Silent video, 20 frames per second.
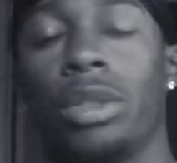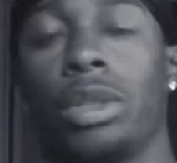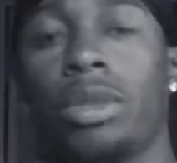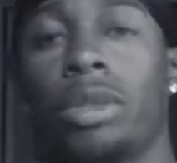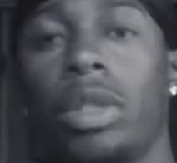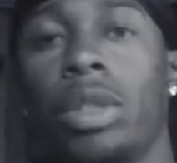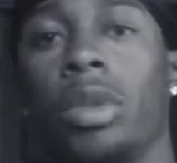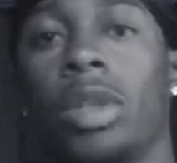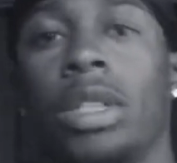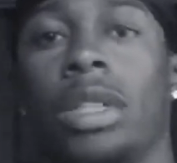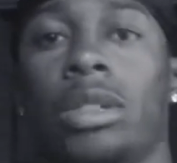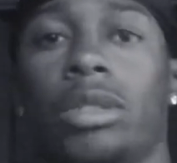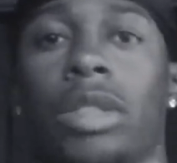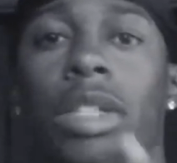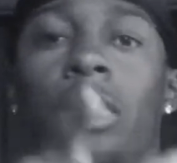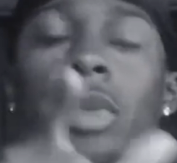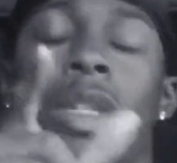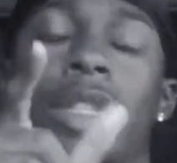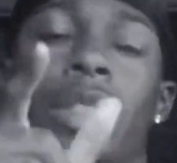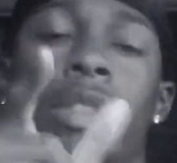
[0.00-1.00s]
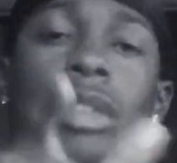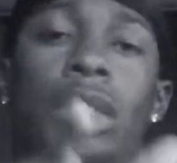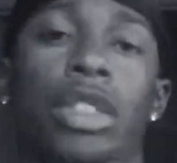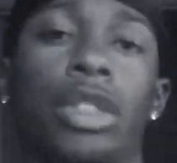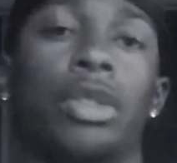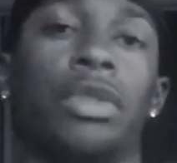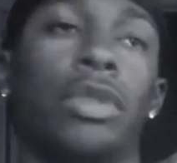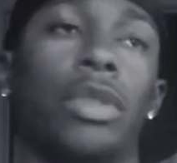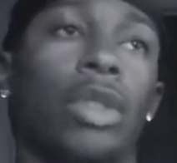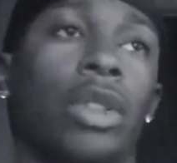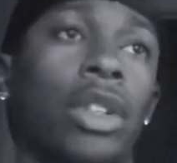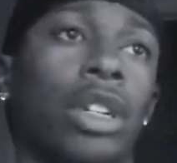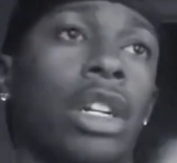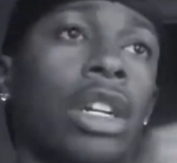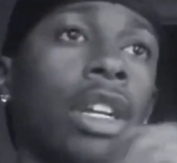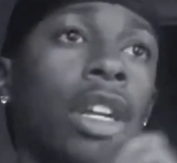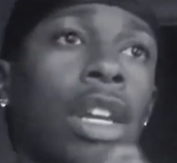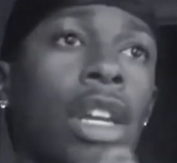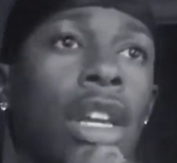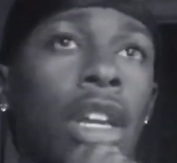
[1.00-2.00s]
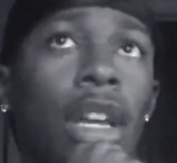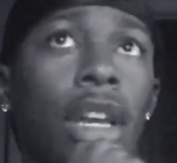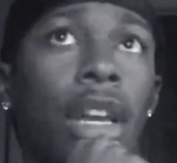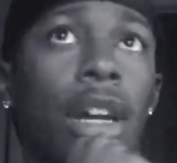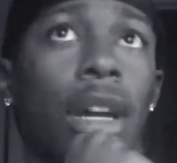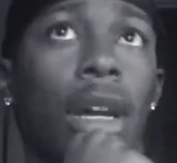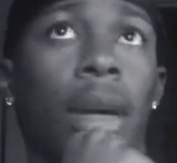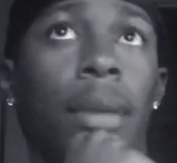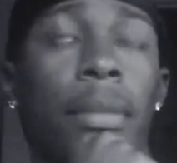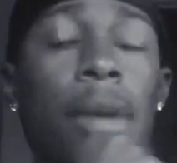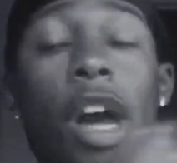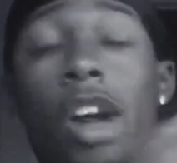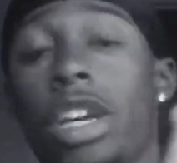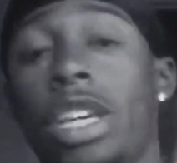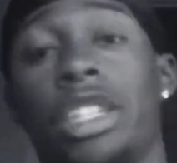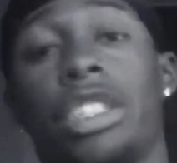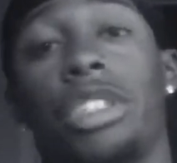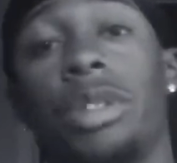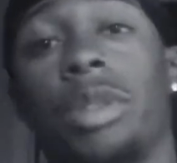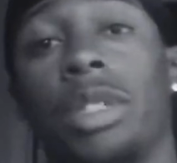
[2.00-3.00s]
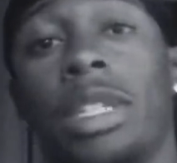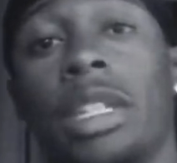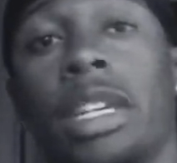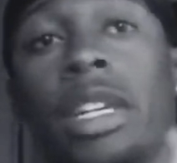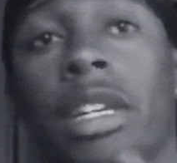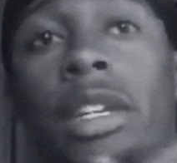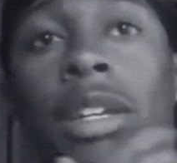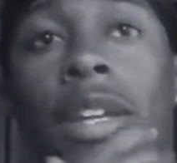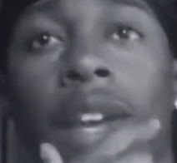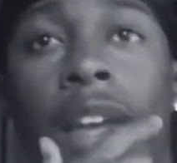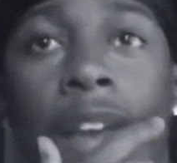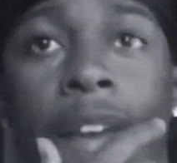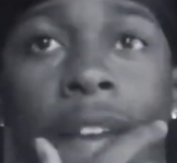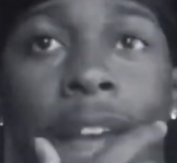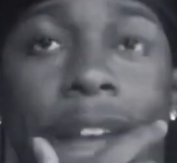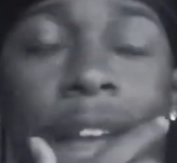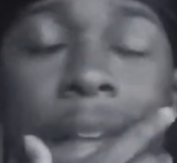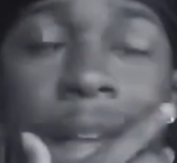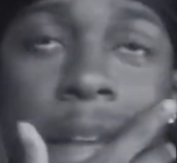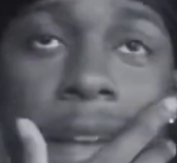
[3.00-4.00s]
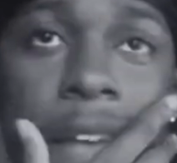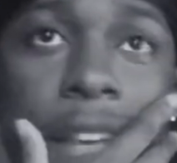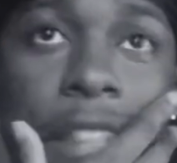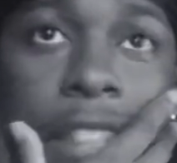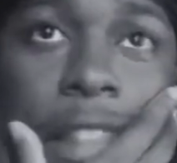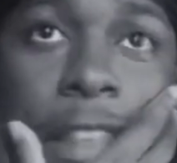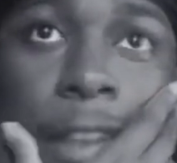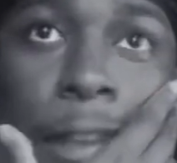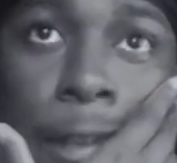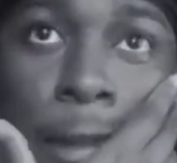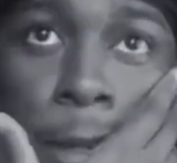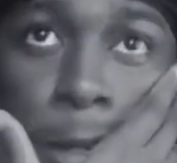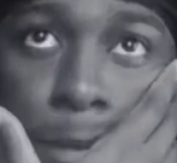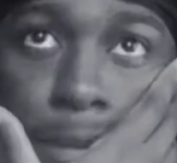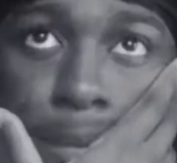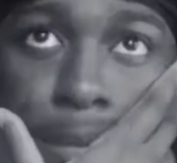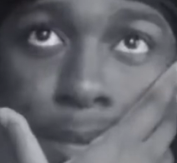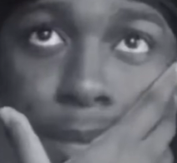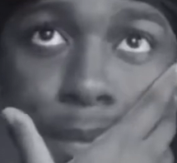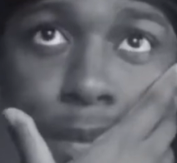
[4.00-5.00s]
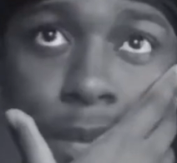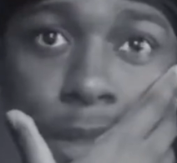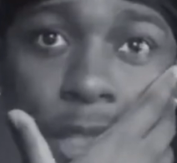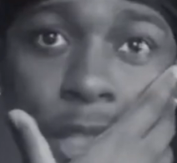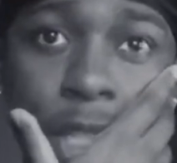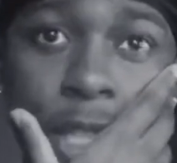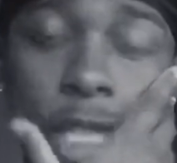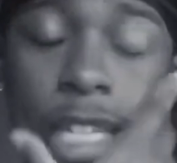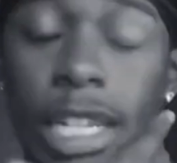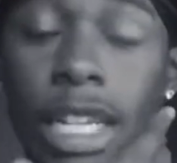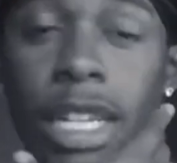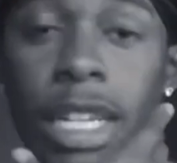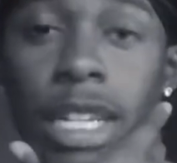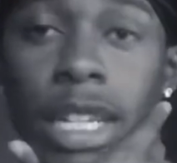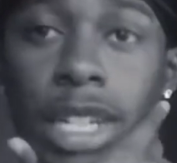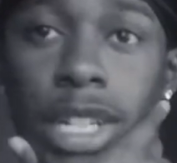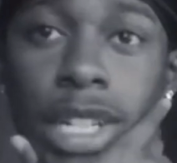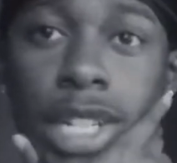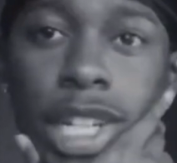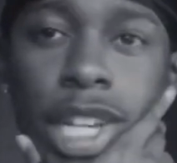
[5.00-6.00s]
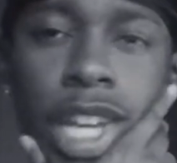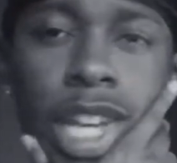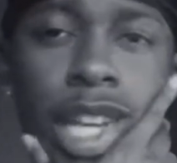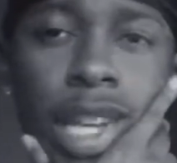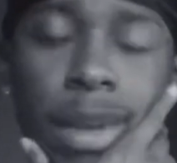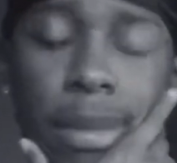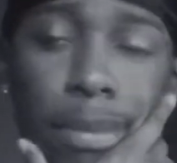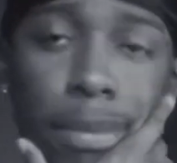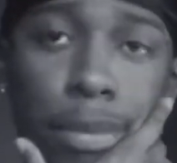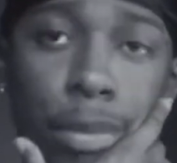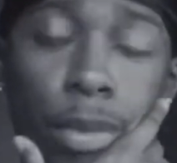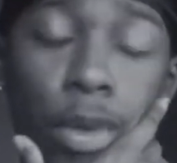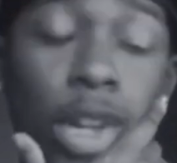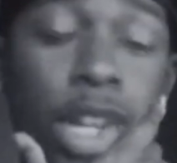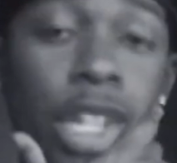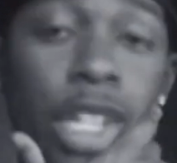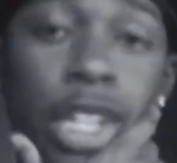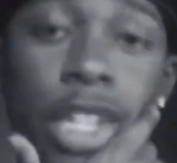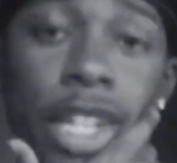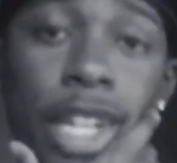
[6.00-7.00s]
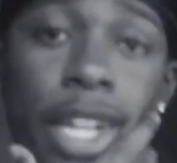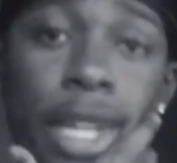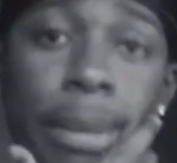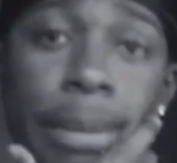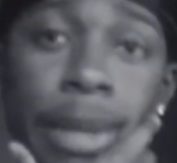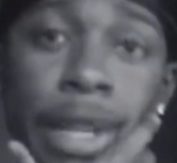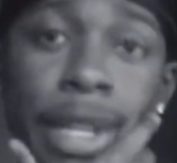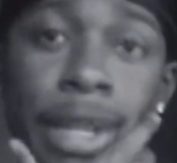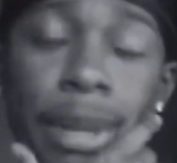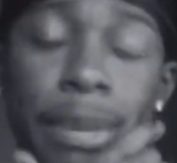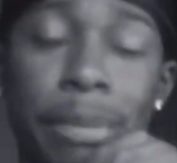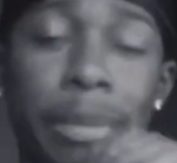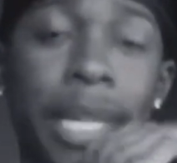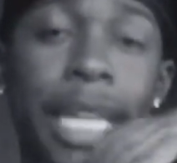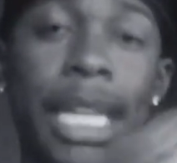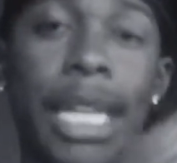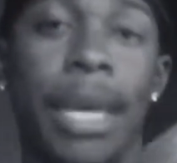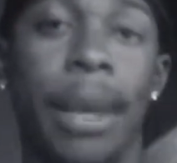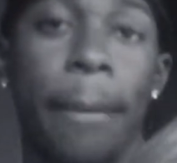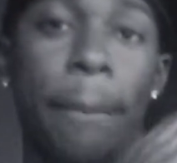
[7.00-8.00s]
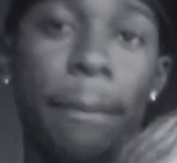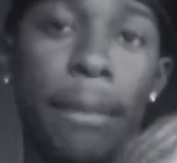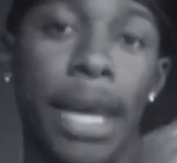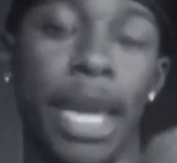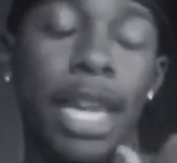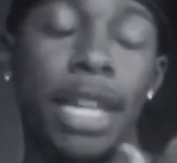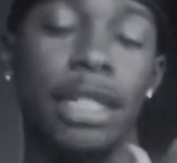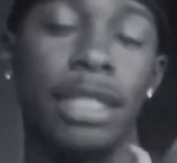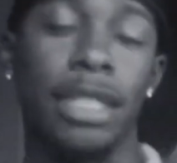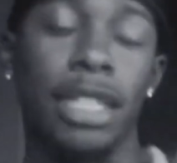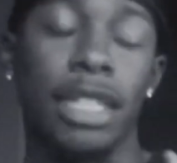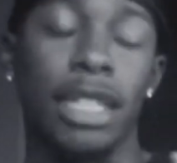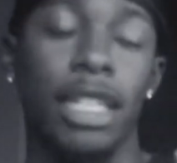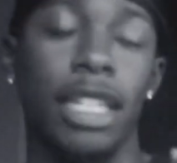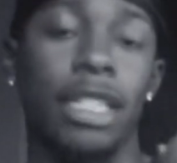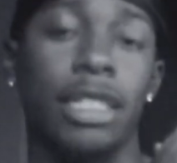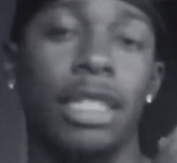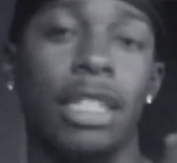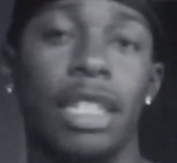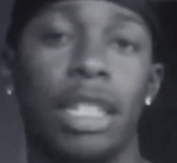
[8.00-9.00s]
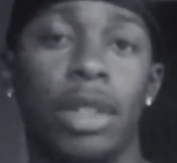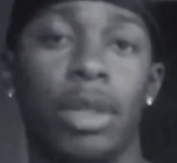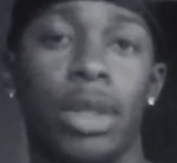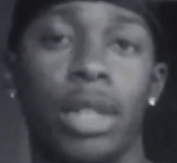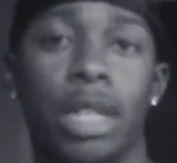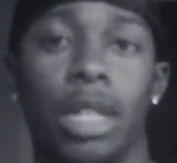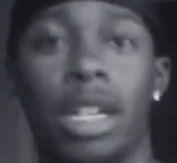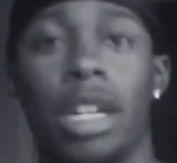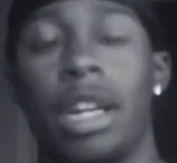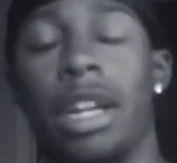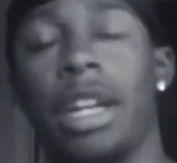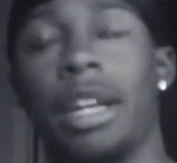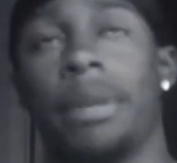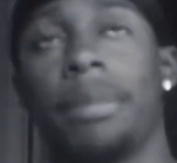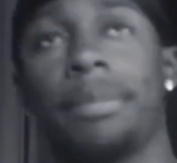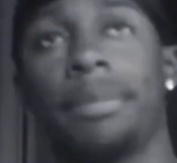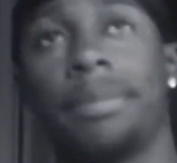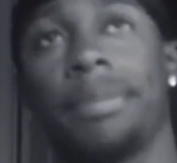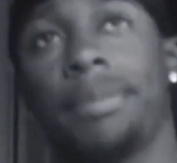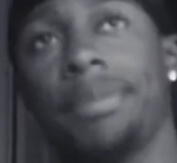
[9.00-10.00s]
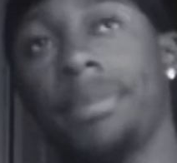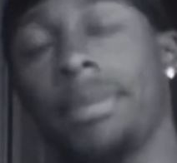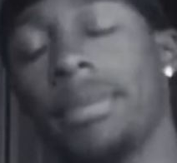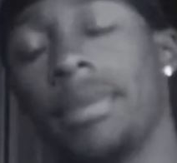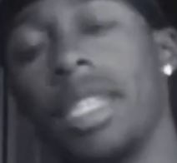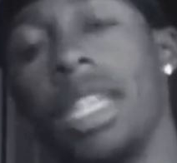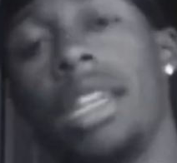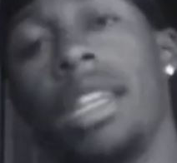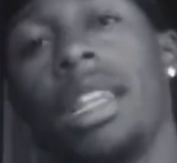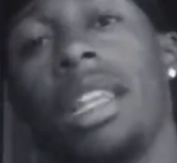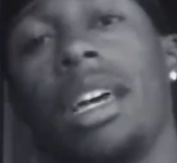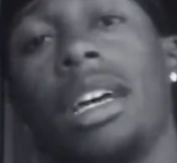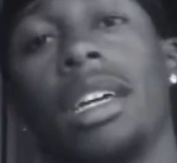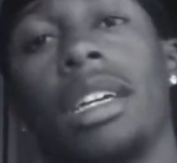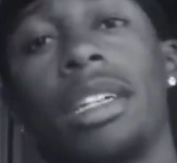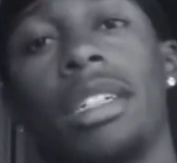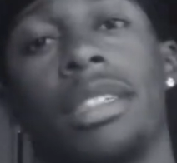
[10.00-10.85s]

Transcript: 313 1324. Um, I'll get you in there. And then, uh, yeah, work on your game, man. Be patient. It's going to work. All right. Good luck.